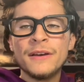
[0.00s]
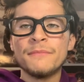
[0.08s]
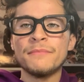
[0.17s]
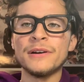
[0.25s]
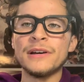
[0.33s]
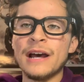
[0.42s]

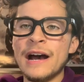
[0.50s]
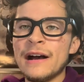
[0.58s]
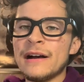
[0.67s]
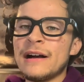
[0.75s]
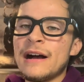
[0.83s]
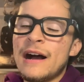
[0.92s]
But
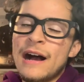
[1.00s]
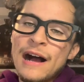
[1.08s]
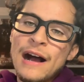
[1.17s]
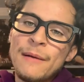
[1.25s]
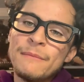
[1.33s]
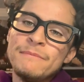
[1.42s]

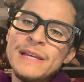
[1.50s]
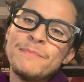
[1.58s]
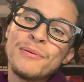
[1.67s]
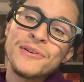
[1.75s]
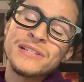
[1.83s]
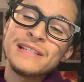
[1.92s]
me
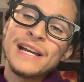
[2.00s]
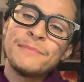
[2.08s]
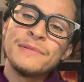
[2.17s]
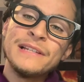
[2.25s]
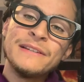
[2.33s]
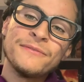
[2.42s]
personally, I
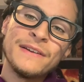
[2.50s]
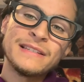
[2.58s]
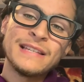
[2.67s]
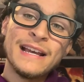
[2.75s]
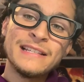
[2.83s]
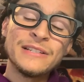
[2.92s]
believe
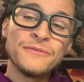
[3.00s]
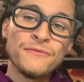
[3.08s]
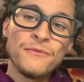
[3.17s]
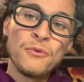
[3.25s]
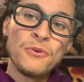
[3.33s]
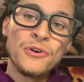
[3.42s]
Fantastic
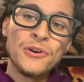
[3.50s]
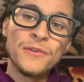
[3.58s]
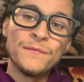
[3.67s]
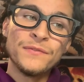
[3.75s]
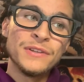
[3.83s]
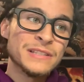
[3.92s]
Four
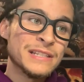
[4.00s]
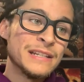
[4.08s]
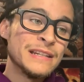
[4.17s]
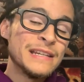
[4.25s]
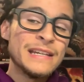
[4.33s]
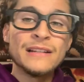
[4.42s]

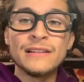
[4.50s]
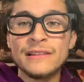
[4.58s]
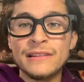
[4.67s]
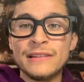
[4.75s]
doesn't need